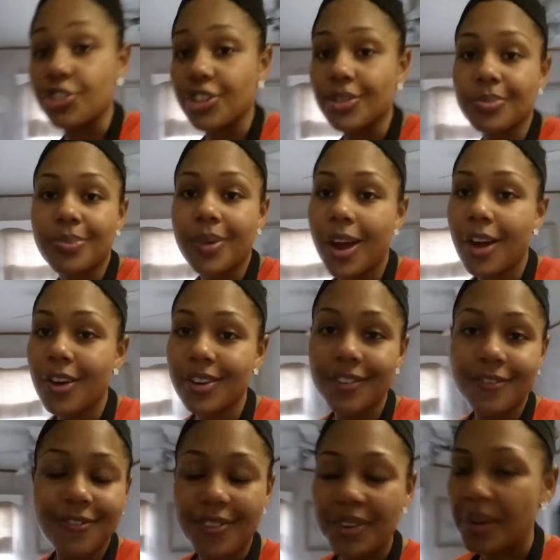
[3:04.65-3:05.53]
Just brown
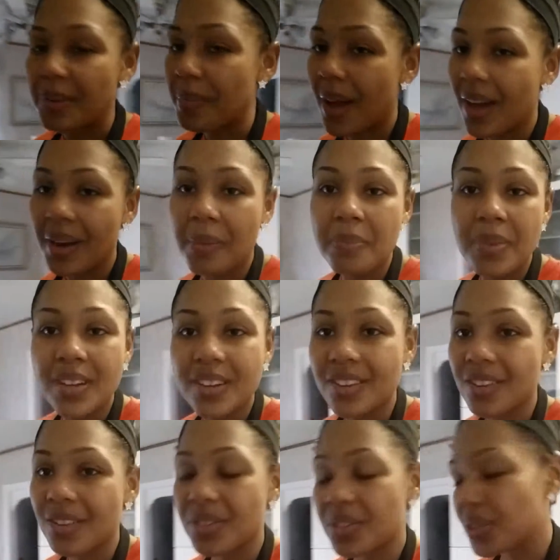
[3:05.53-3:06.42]
it for about a
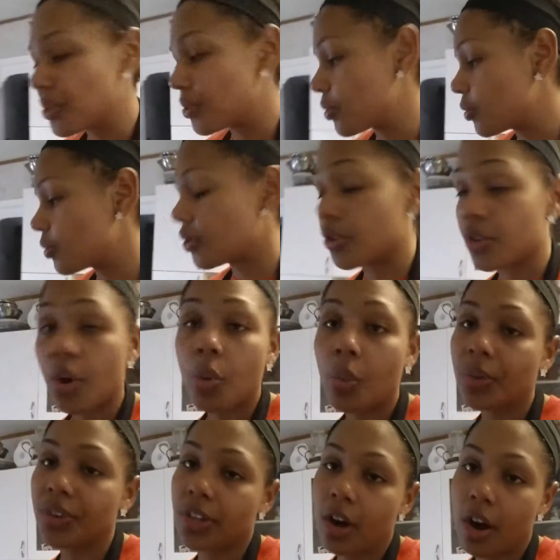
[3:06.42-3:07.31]
minute or 2. You
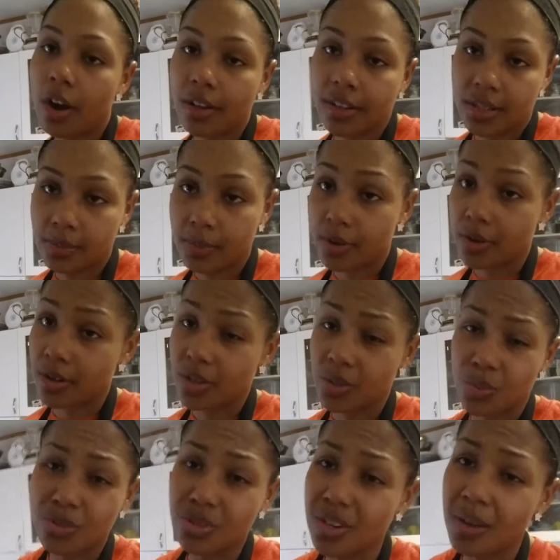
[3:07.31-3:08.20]
don't want the garlic to burn,
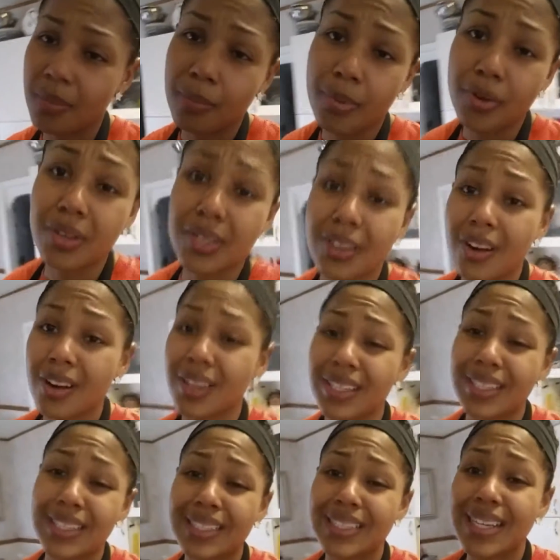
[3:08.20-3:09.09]
because once you have burnt
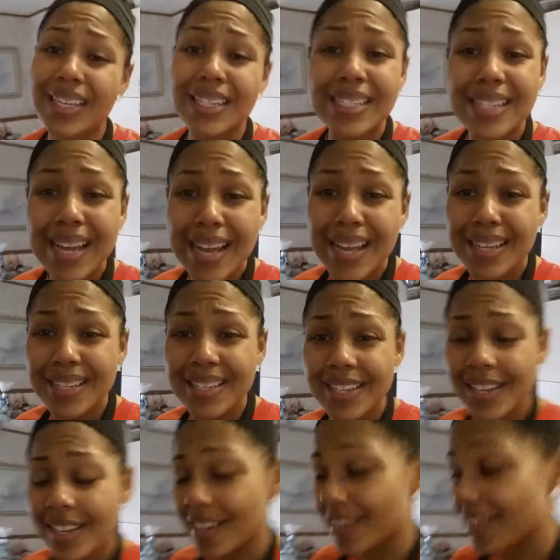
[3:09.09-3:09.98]
garlic, it tastes
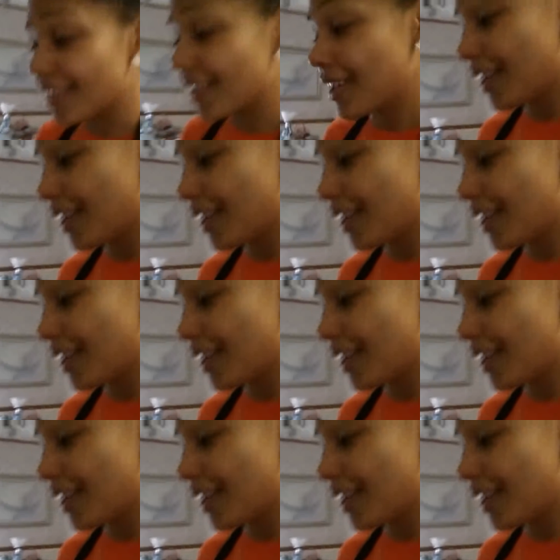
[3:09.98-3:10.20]
nasty.